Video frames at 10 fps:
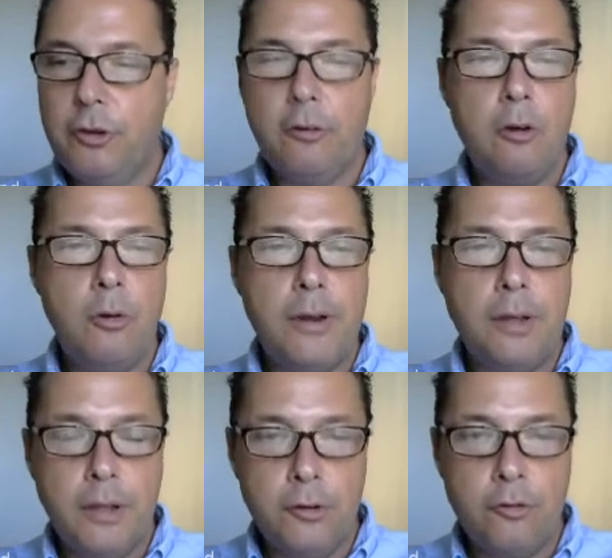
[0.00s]
0 and
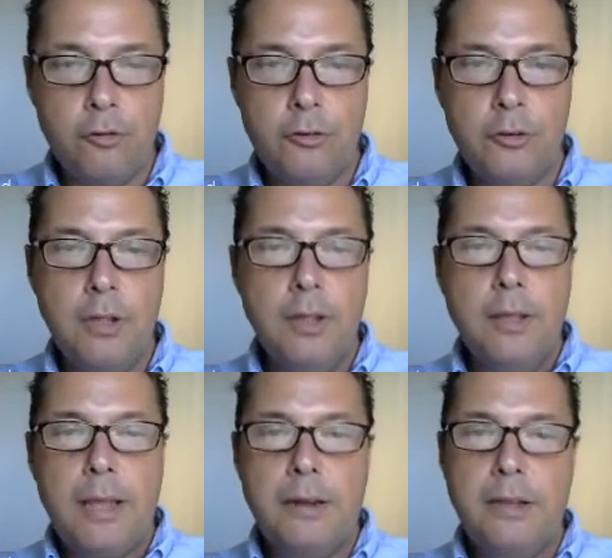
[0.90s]
100,
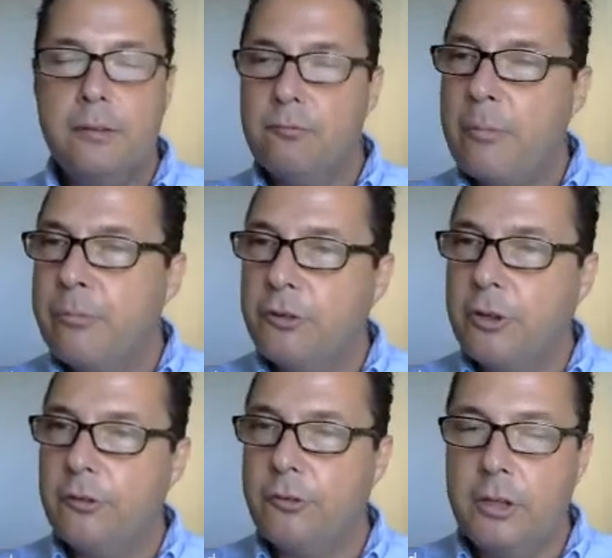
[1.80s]
and it
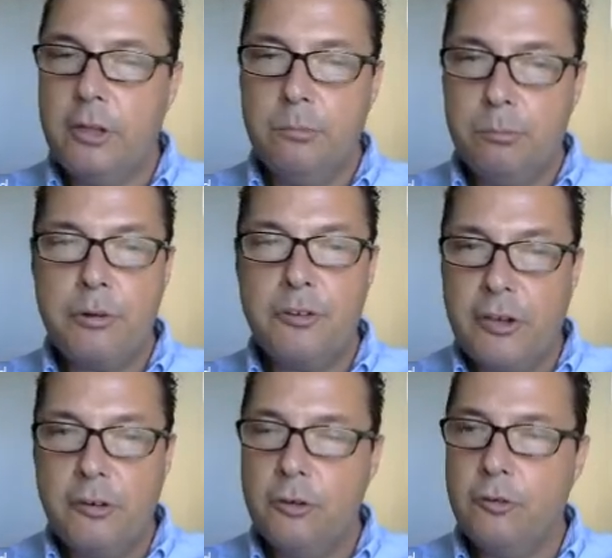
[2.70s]
represents the
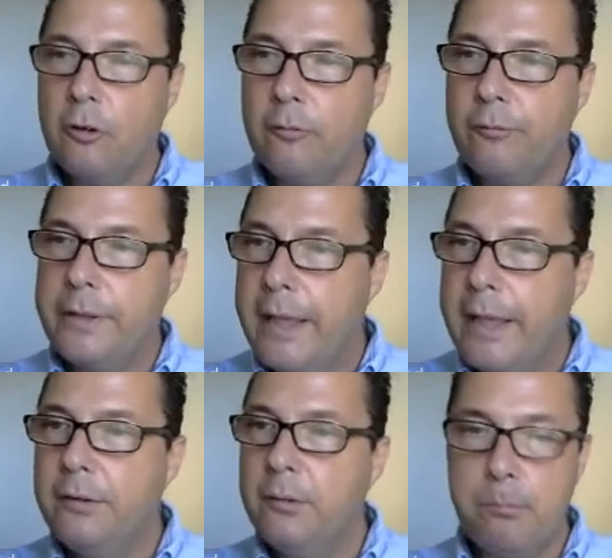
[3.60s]
percentage of the
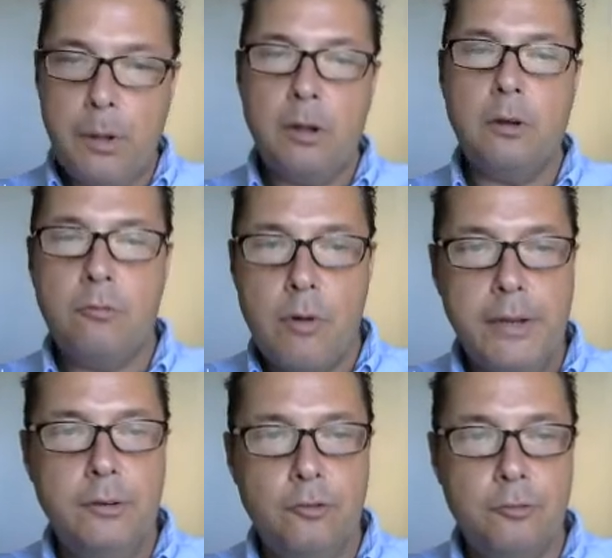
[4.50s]
N bar
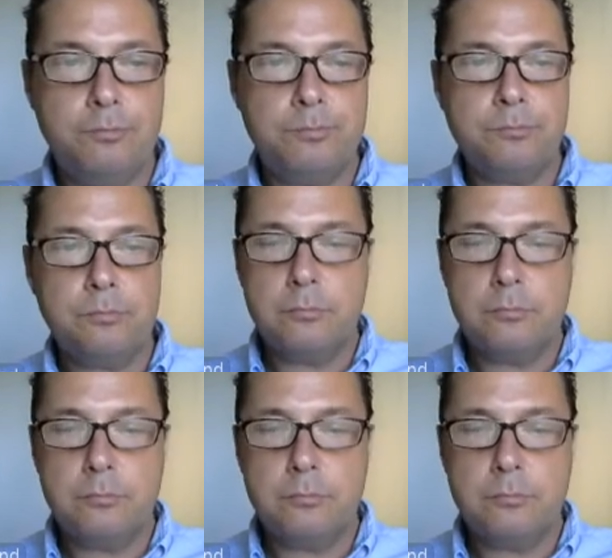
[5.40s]
range.